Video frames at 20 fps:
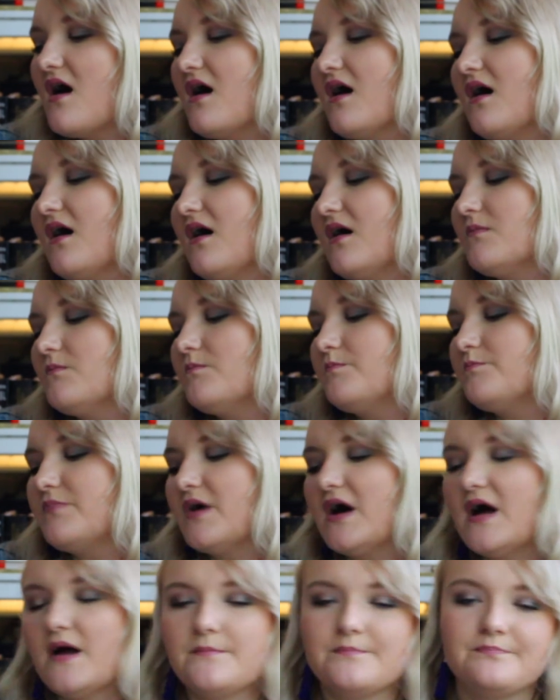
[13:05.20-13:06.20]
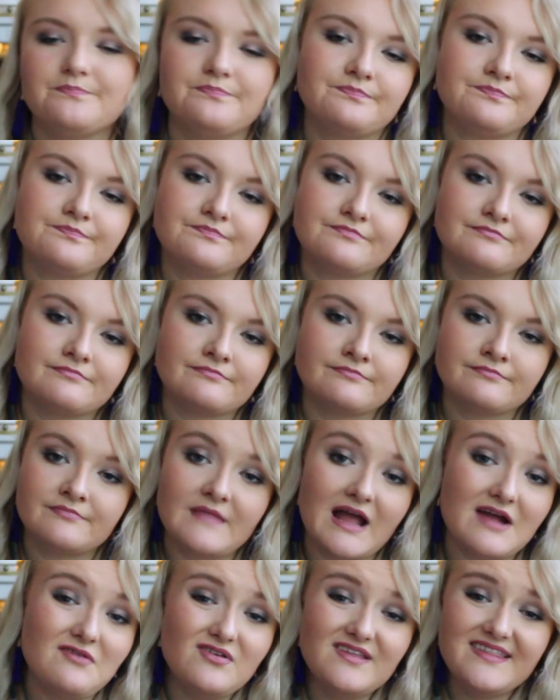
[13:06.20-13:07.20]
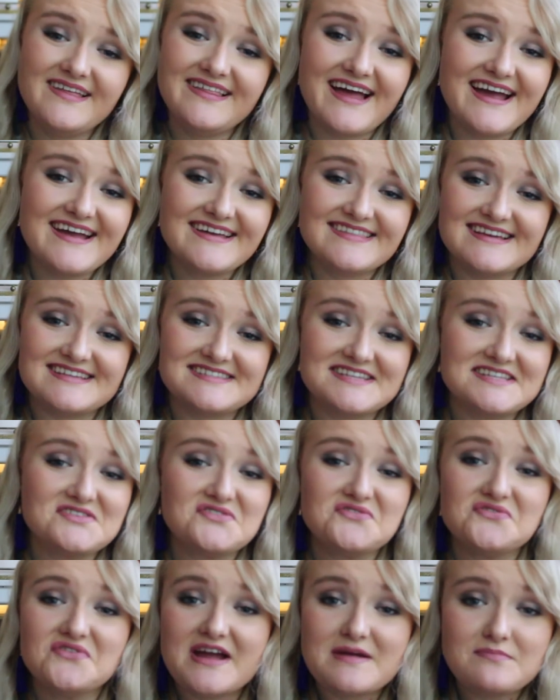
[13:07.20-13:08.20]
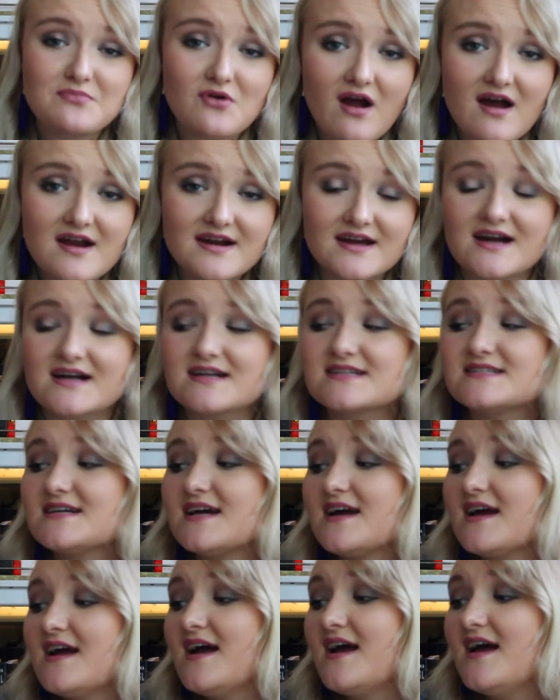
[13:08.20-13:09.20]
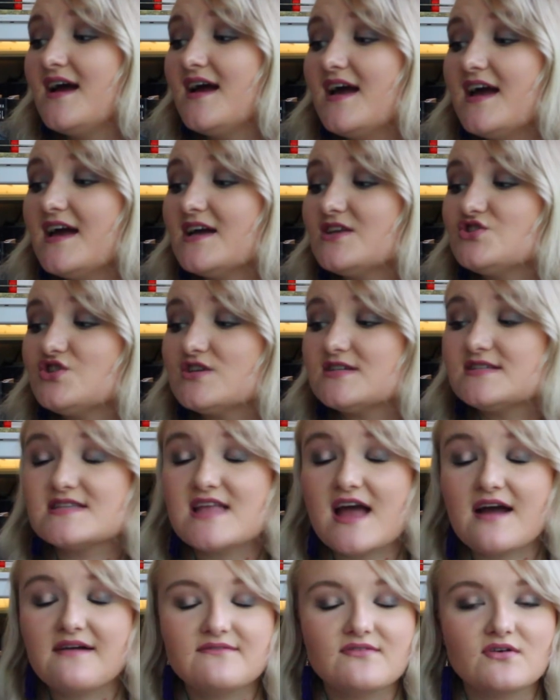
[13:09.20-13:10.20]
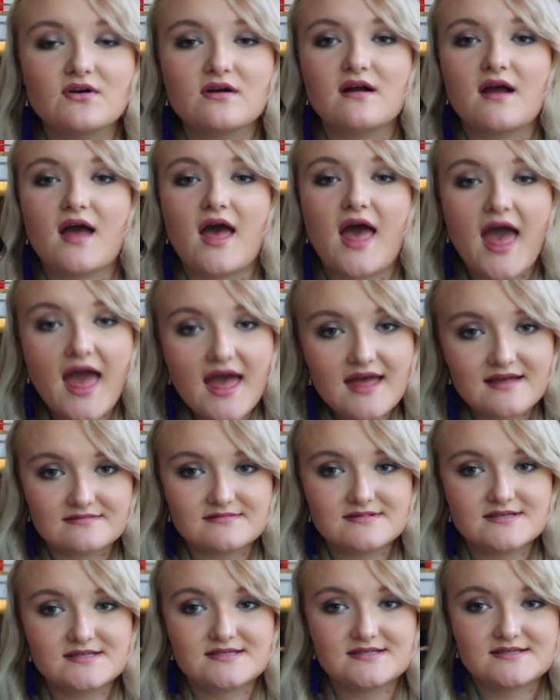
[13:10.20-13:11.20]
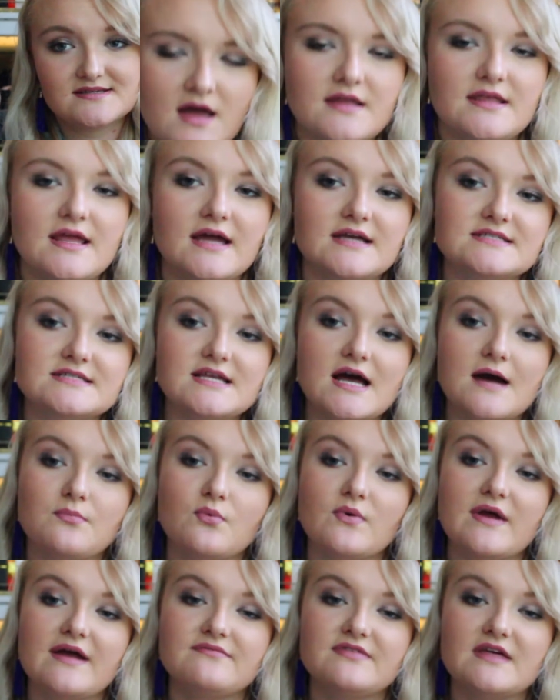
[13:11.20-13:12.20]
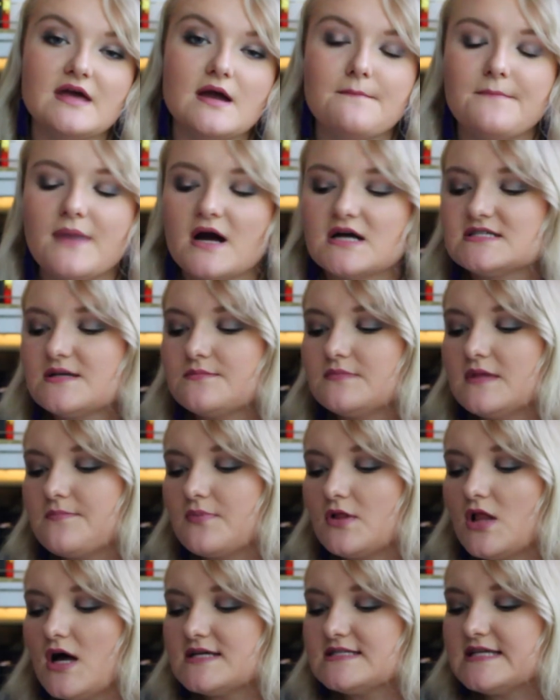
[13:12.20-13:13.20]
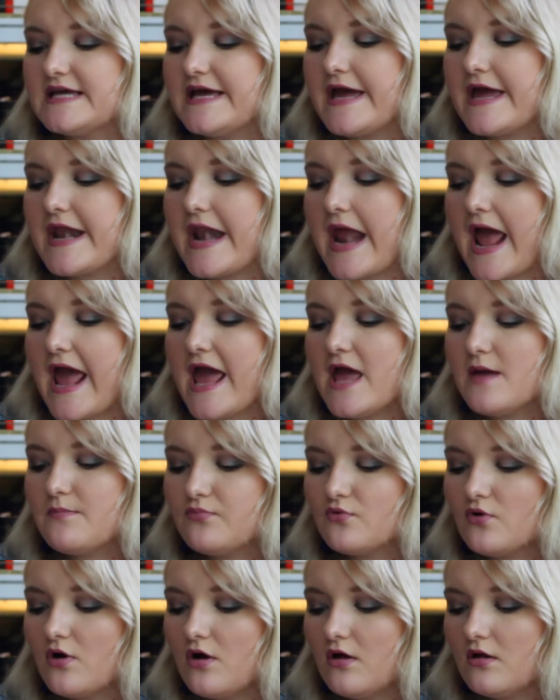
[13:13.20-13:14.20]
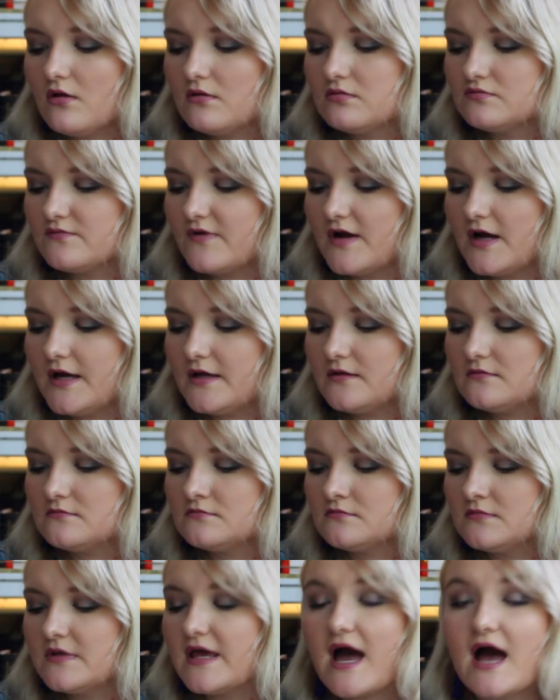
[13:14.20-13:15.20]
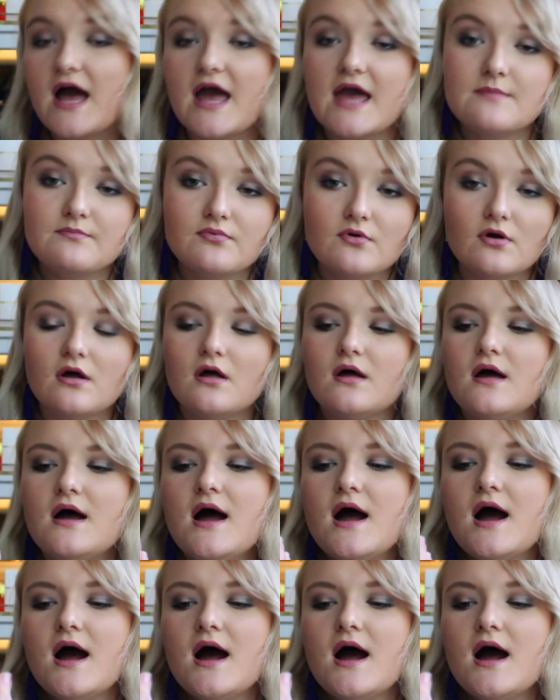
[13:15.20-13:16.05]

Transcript: But I really like this. It's a great product. It just never ends. Next up, we have the Buxom Lip Gloss in April, right? Yeah, April.